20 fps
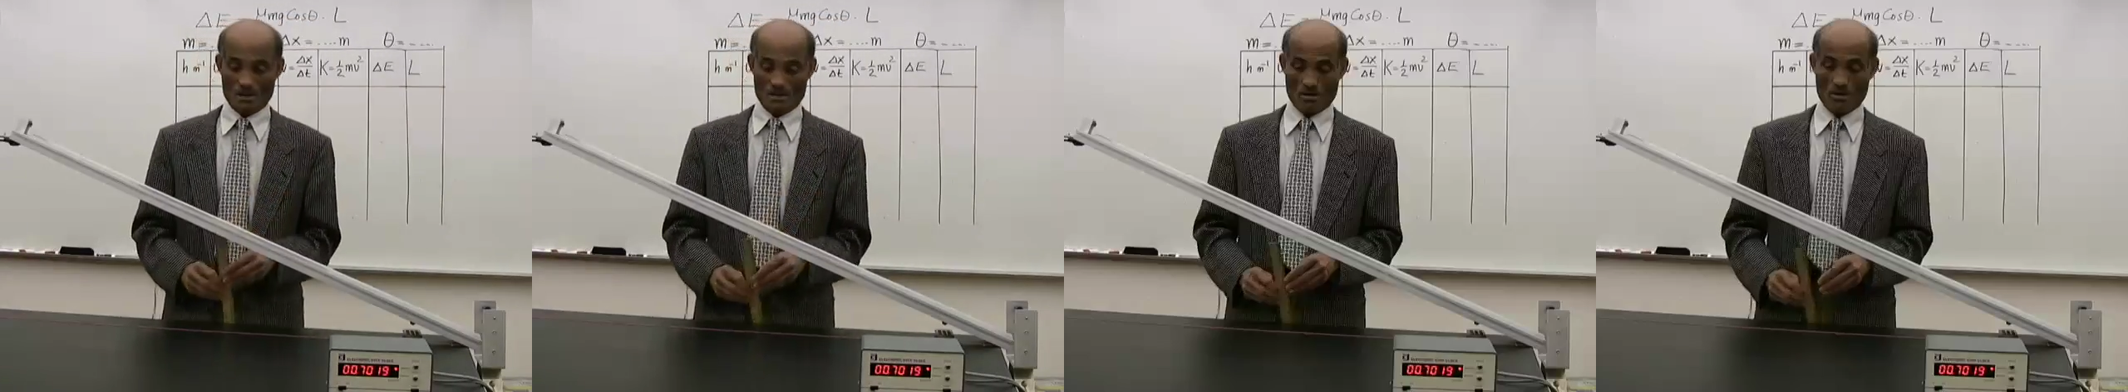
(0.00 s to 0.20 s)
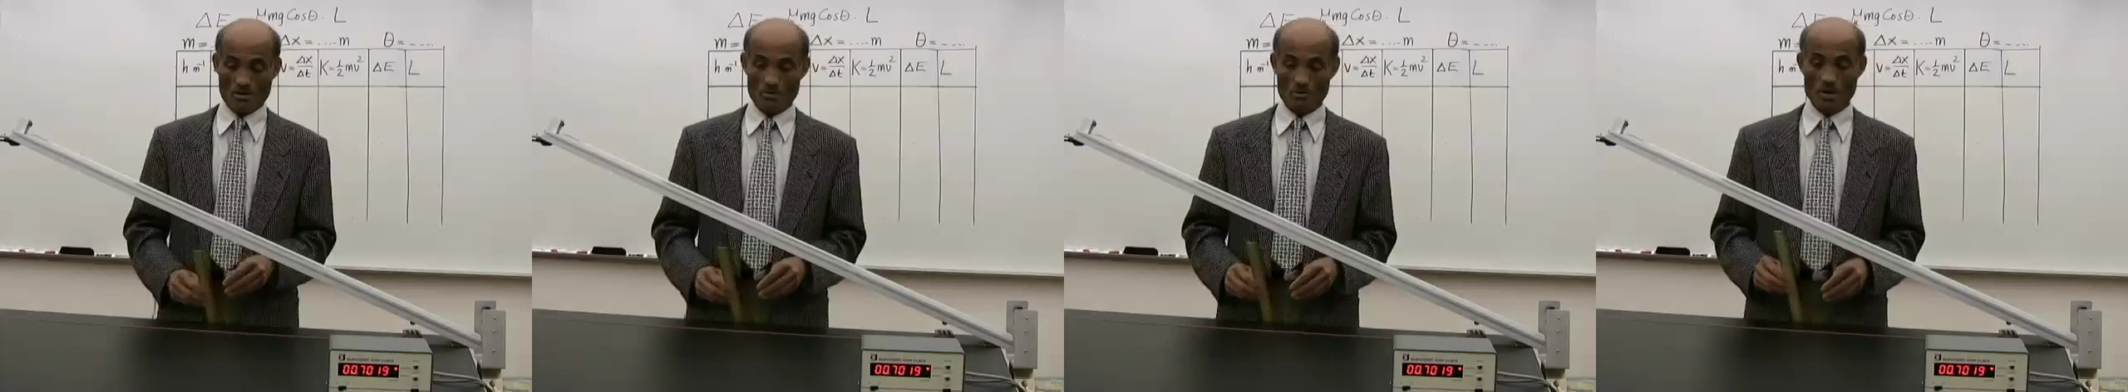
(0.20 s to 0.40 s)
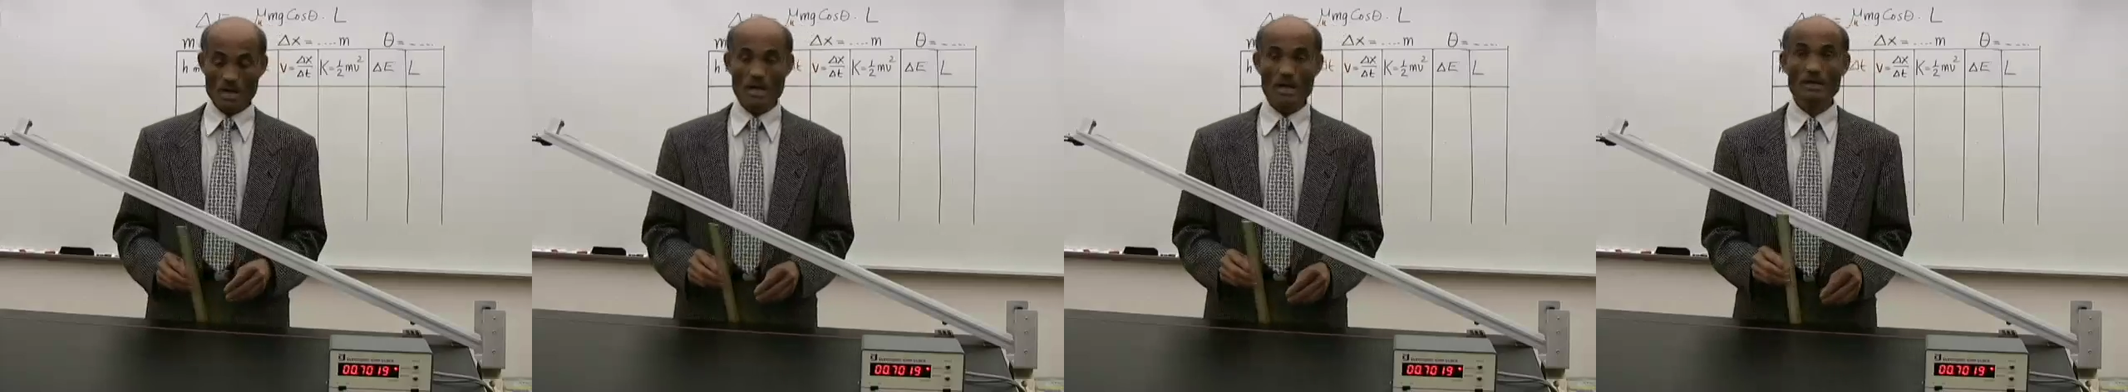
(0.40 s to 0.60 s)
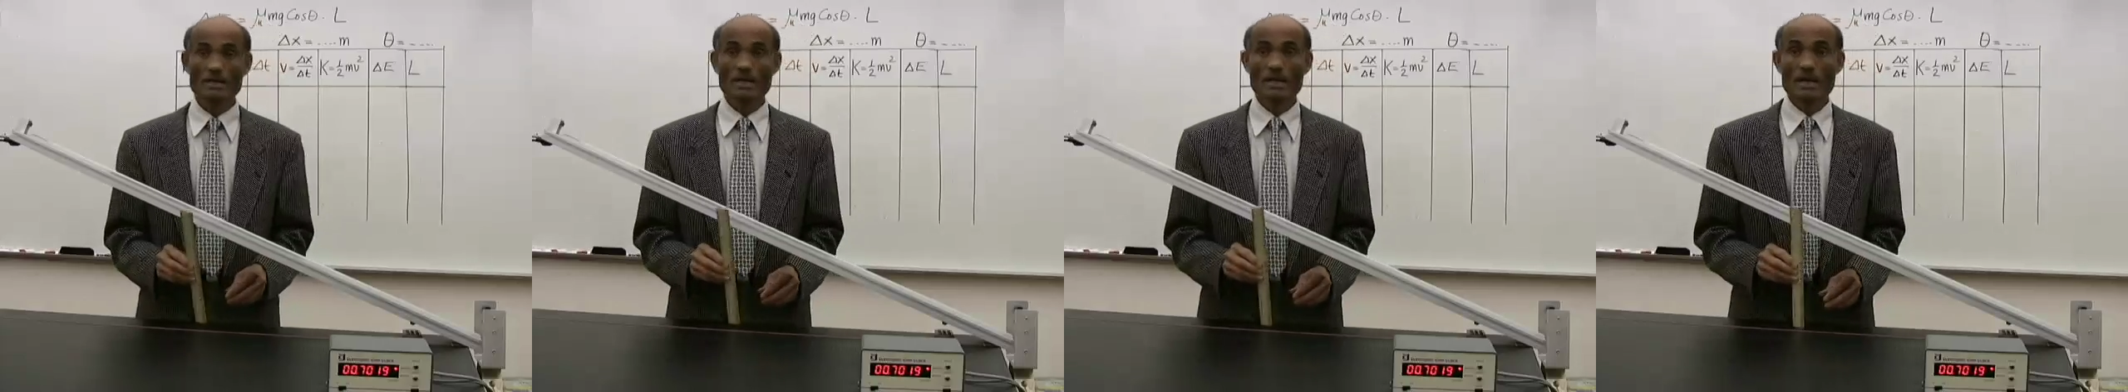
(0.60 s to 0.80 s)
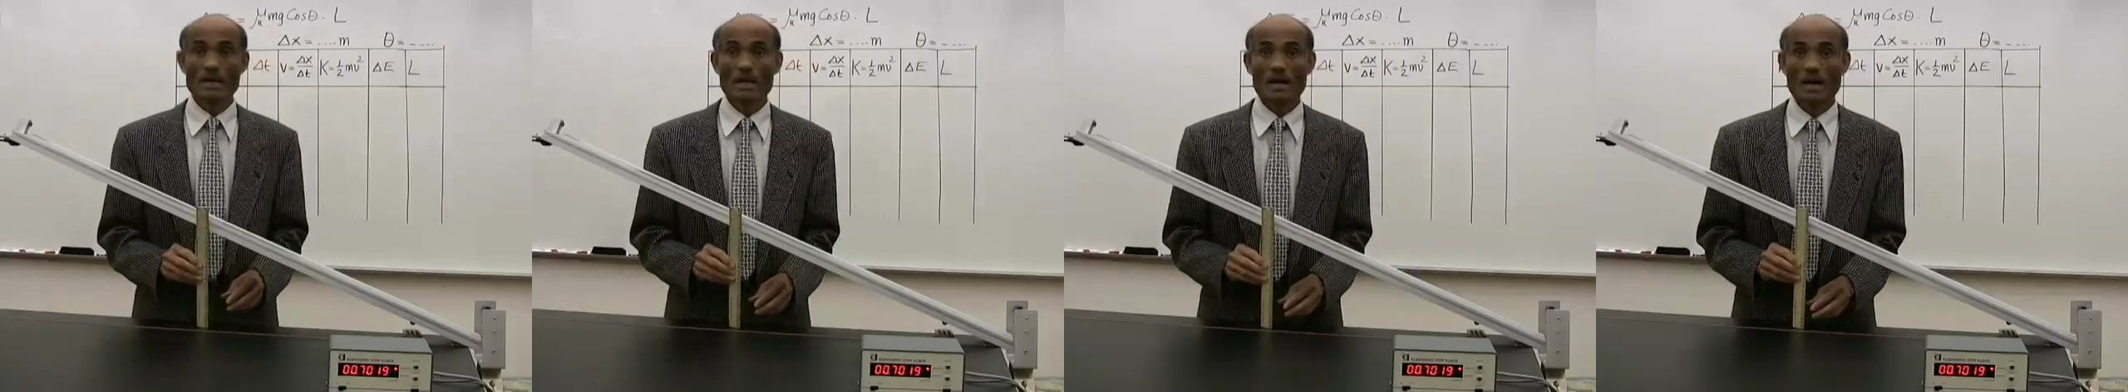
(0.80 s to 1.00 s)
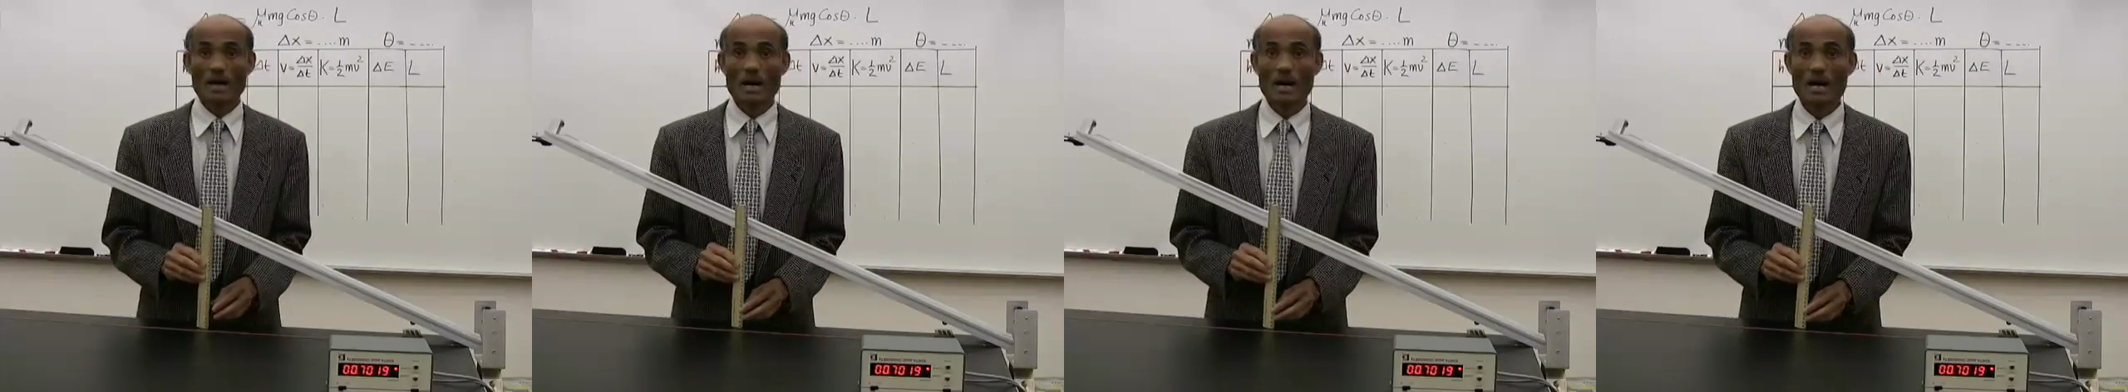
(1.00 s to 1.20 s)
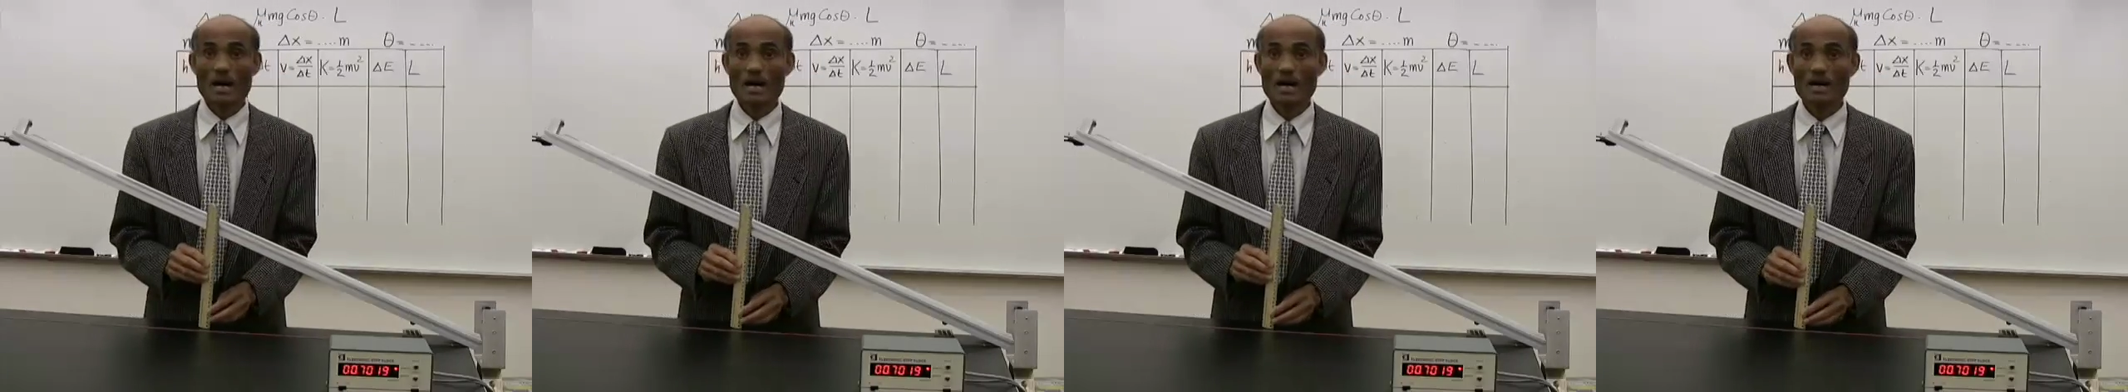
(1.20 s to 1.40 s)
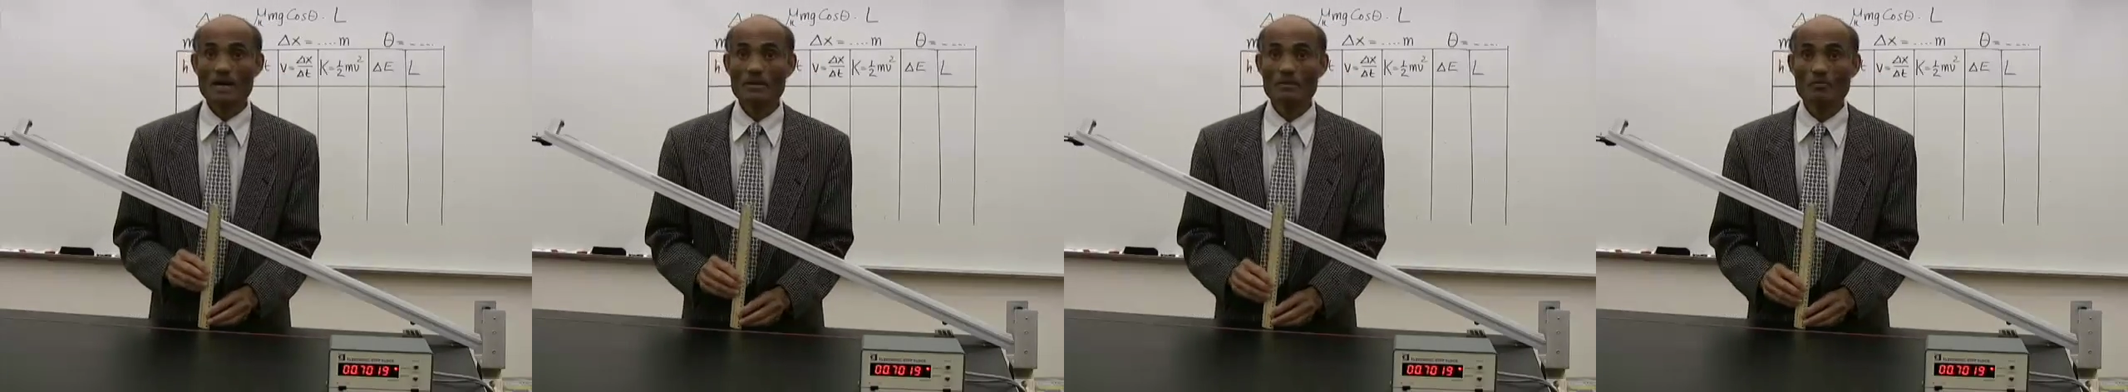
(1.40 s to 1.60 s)
Alright?
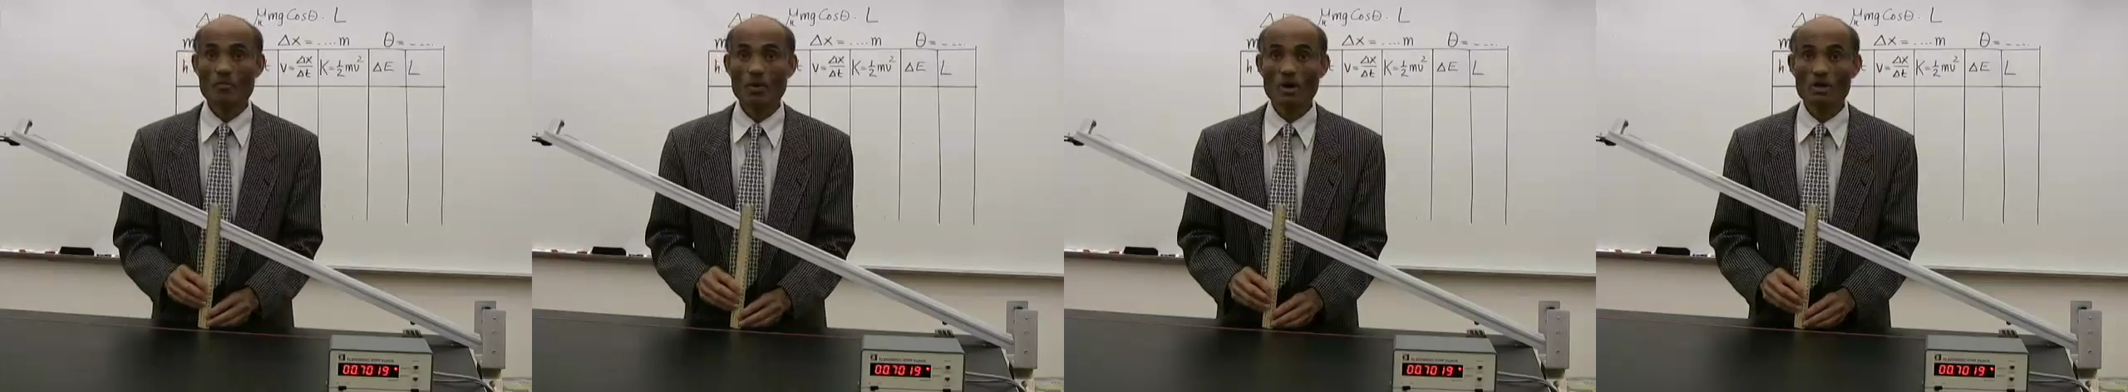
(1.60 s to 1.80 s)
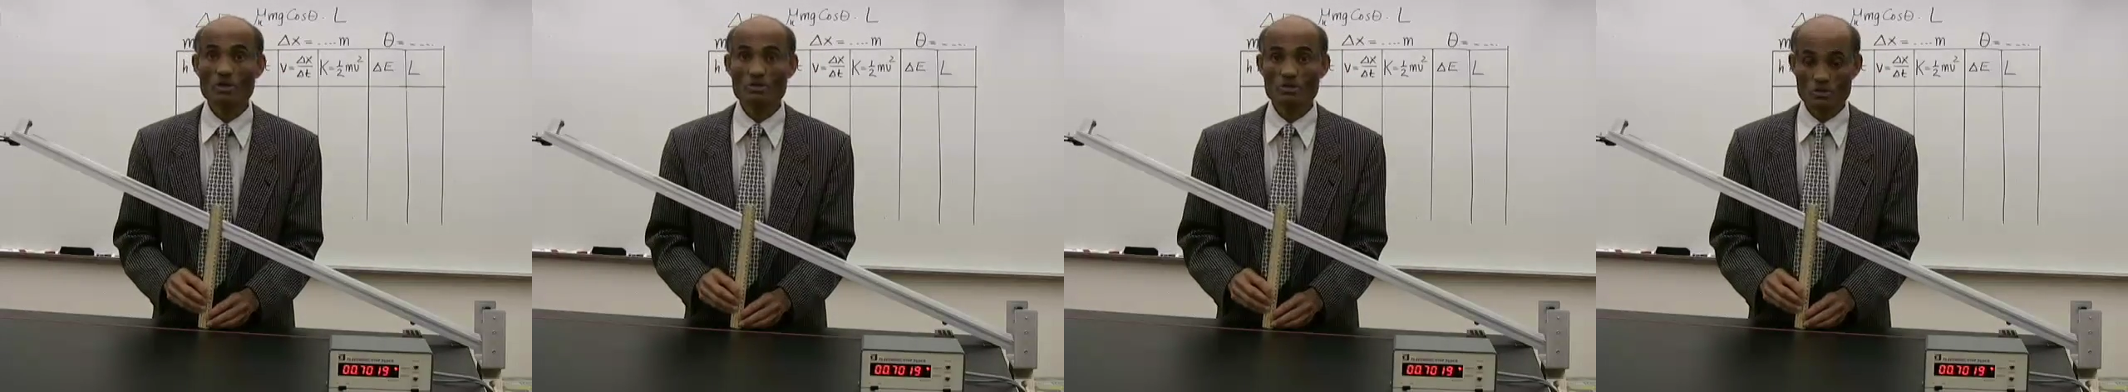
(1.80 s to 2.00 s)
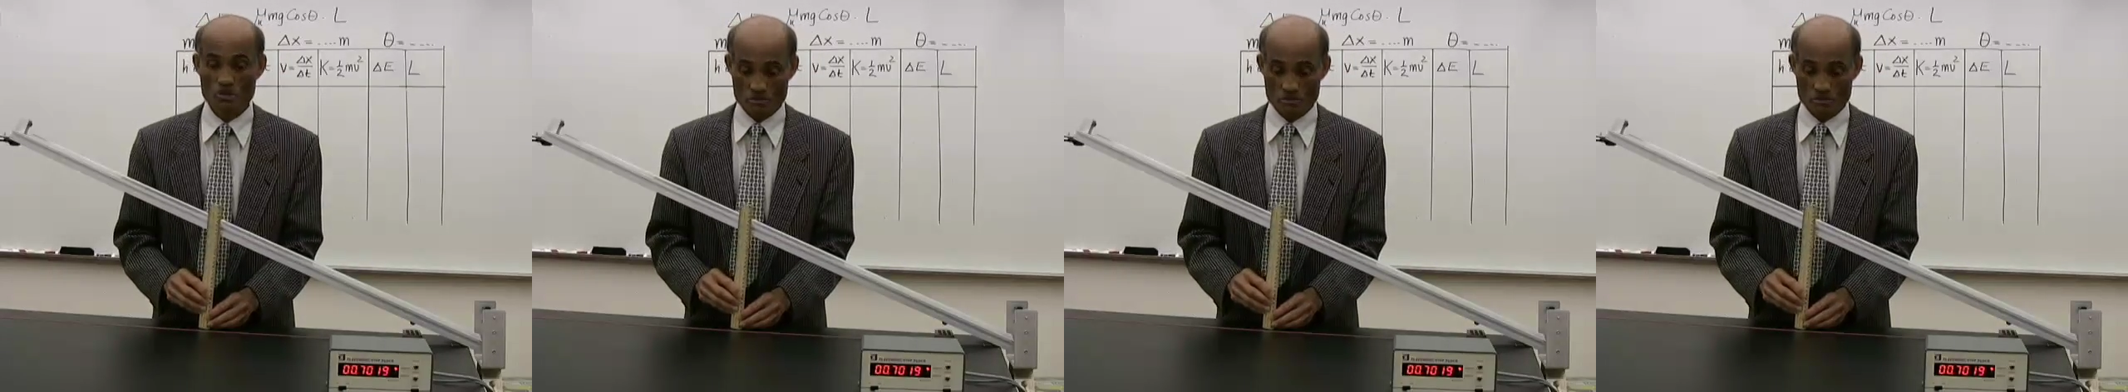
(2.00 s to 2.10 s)
I want